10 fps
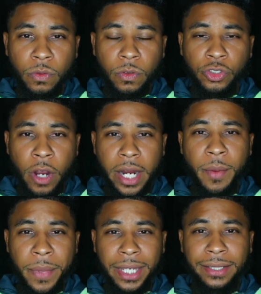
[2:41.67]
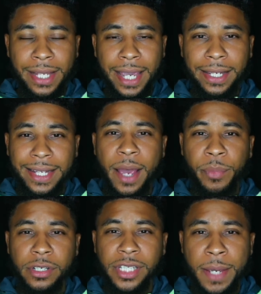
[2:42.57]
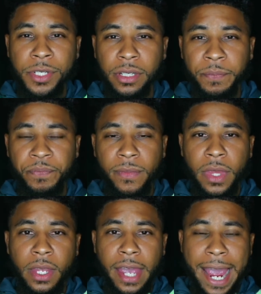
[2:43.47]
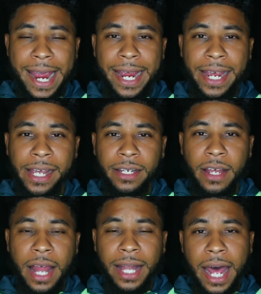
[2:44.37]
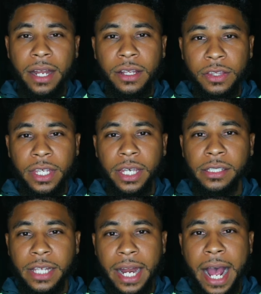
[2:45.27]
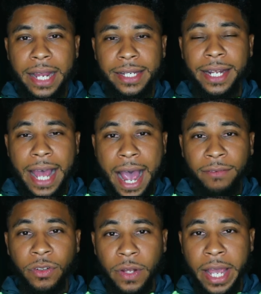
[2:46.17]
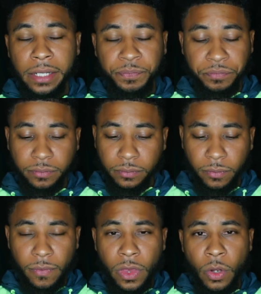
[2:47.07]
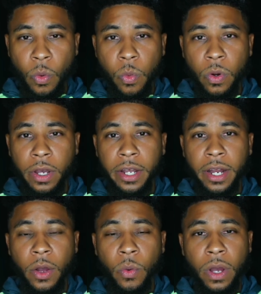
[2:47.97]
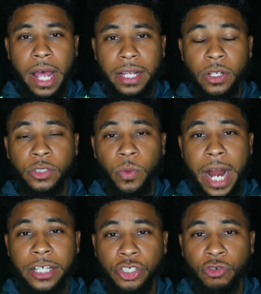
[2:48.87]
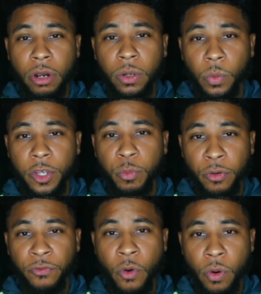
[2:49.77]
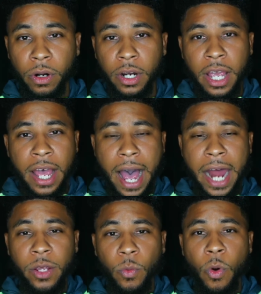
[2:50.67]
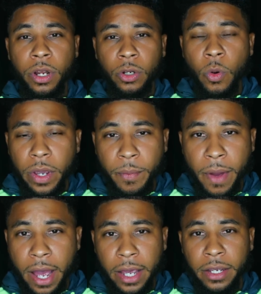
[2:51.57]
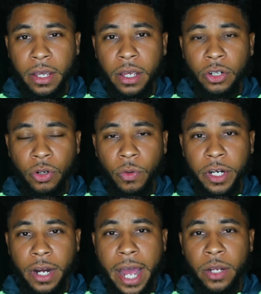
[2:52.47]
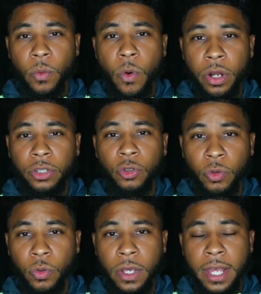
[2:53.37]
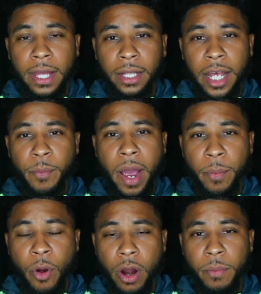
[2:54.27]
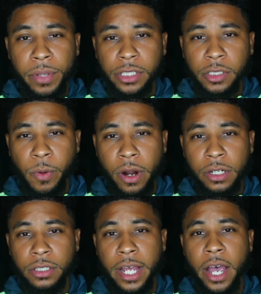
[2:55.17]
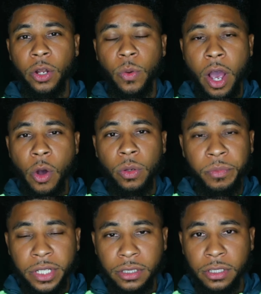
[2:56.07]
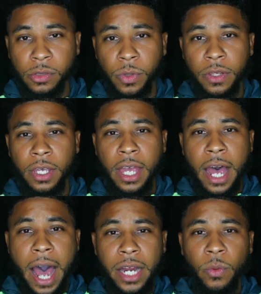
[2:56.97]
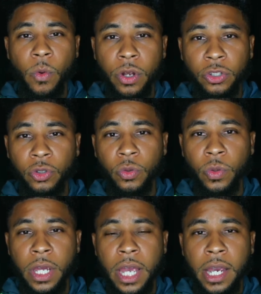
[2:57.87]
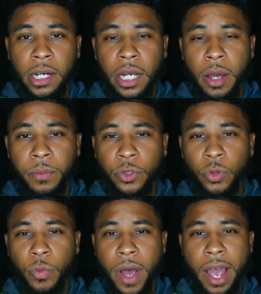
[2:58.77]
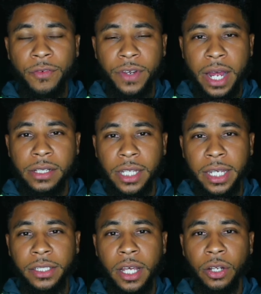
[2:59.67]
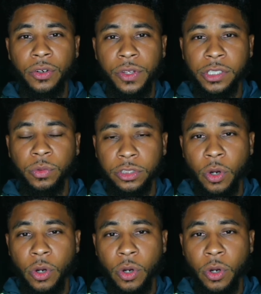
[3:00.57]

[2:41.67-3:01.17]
trying to maintain that perception. And a lot of the things that I did after that is what I struggled with before. I didn't want to quit my career. I didn't want to let my business partners down who I own businesses with. I didn't want to come to my fiance and tell her this was